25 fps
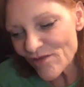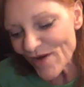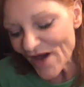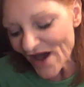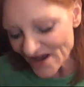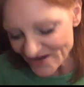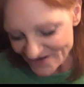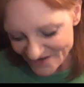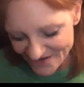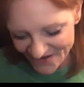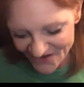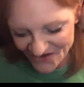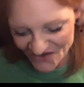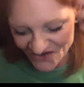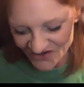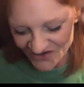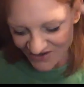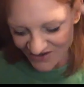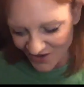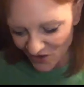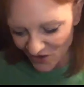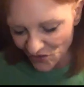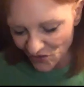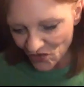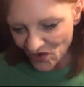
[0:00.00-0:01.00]
The Passage.
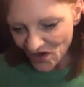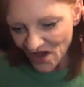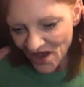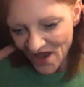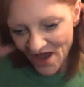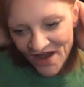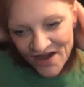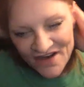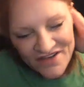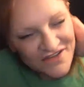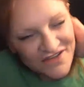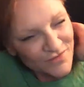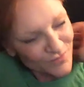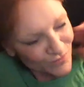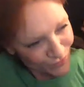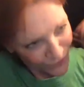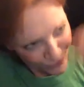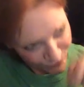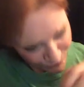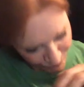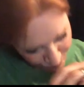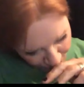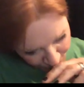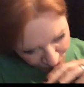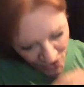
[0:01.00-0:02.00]
So, and it's,
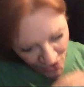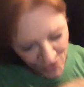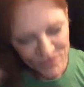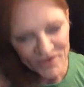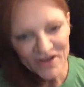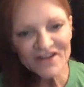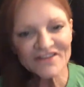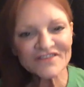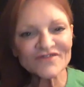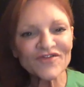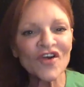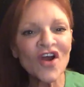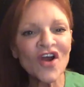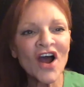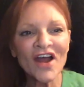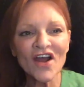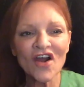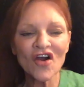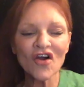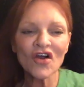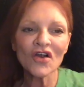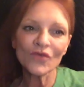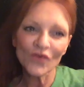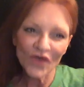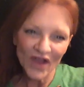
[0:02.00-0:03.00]
pardon me, it's for
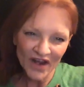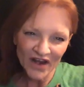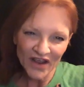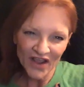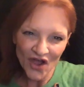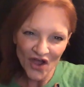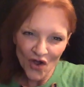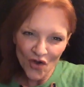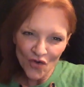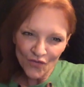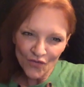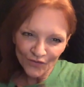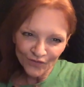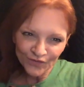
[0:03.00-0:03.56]
iHeartRadio.